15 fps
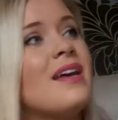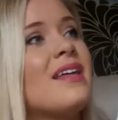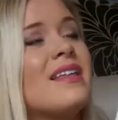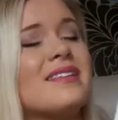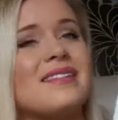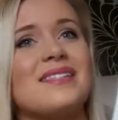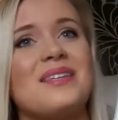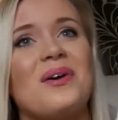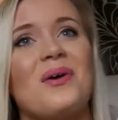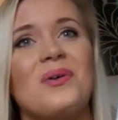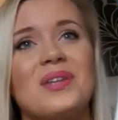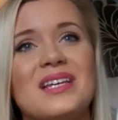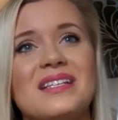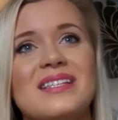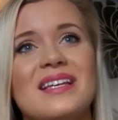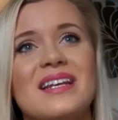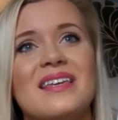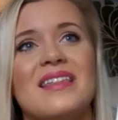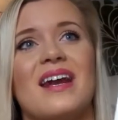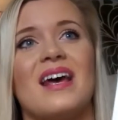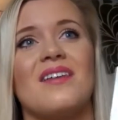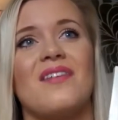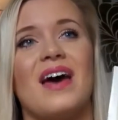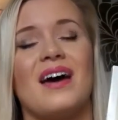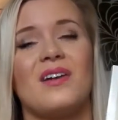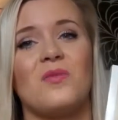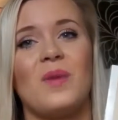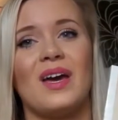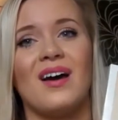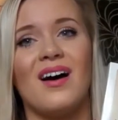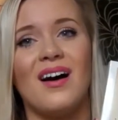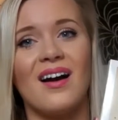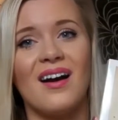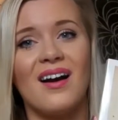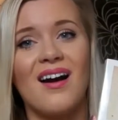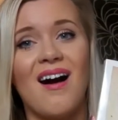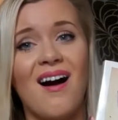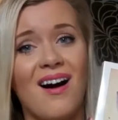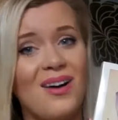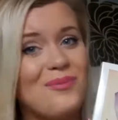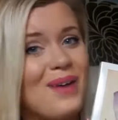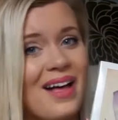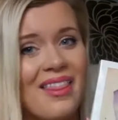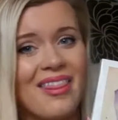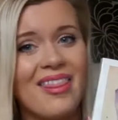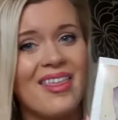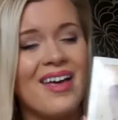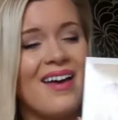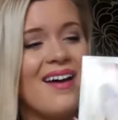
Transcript: This is the only CD that I've had in my car all month.